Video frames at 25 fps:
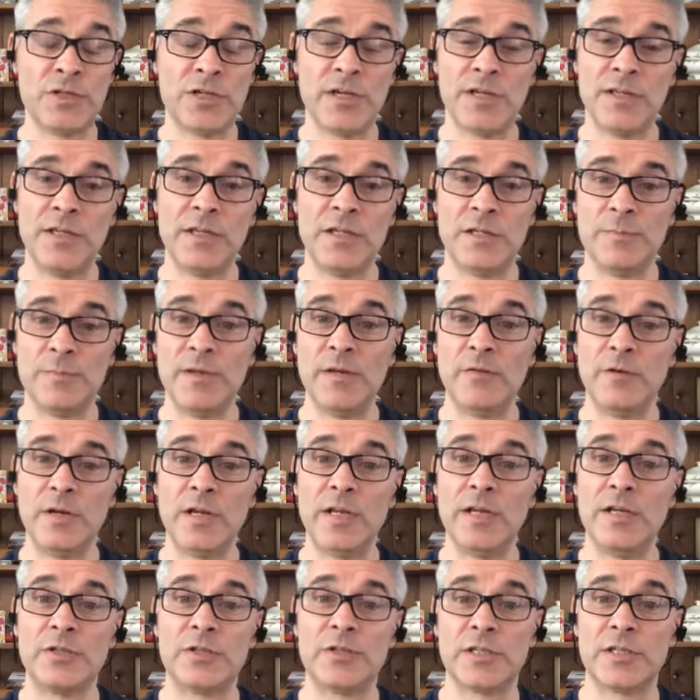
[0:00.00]
think has been really
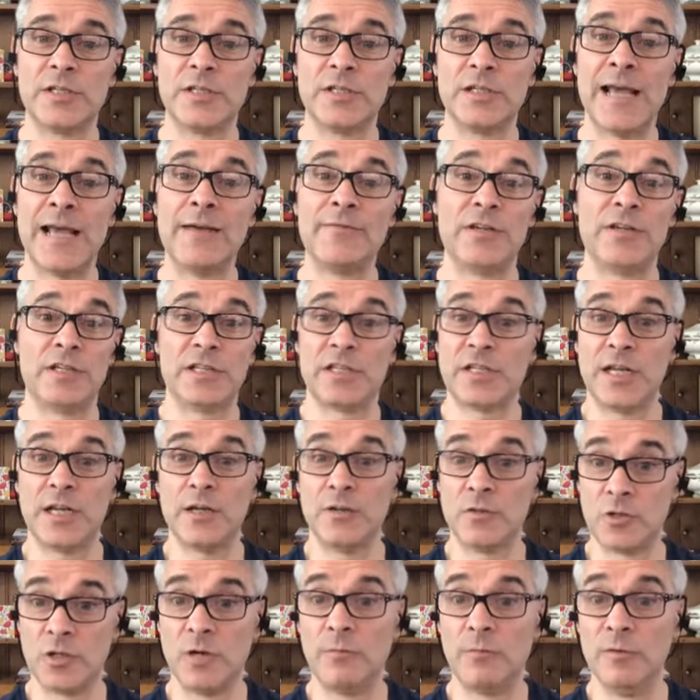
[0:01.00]
interesting, having to stay
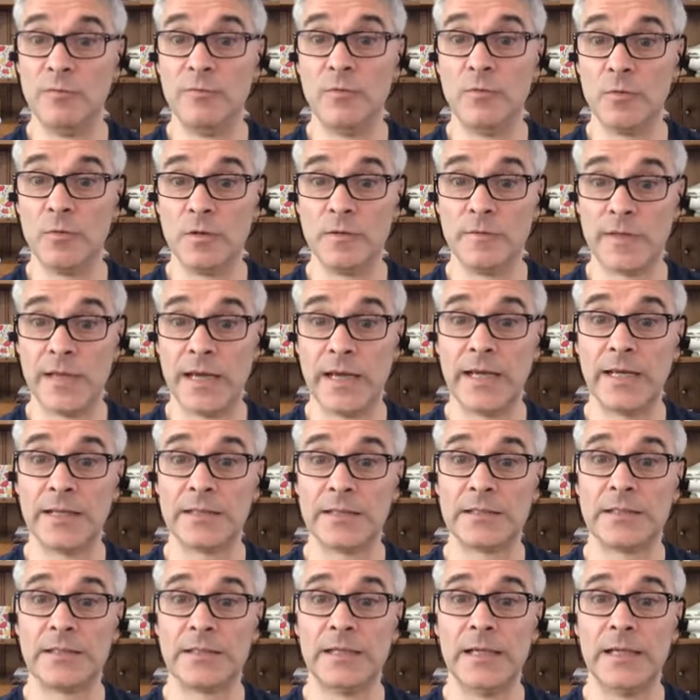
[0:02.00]
on top of all of that.